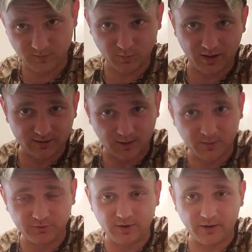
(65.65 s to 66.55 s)
By the
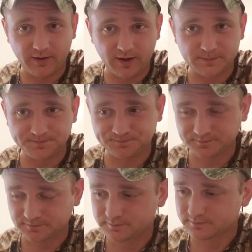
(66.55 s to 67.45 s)
time you've done that,
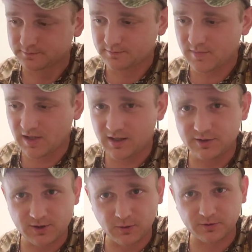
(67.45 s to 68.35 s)

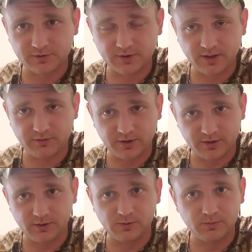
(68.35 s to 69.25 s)
each shoulder is going to give you
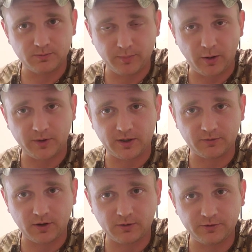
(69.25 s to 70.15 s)
2 bone-in
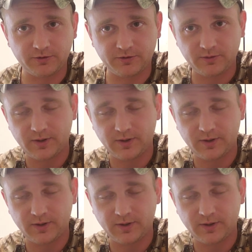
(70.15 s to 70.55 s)
roasts.